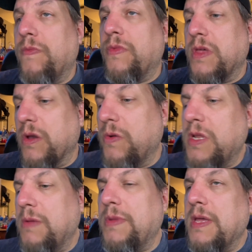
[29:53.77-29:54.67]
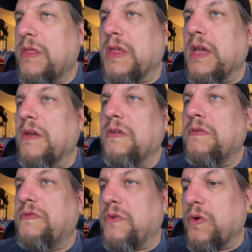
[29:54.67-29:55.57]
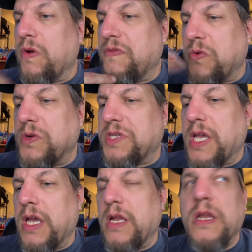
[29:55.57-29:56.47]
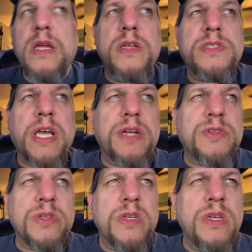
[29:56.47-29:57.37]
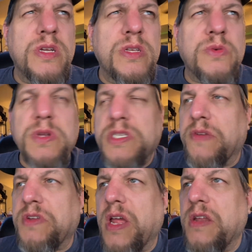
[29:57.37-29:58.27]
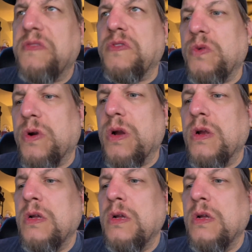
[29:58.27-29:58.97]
The ODB thing for Forescan, it's actually $27.94.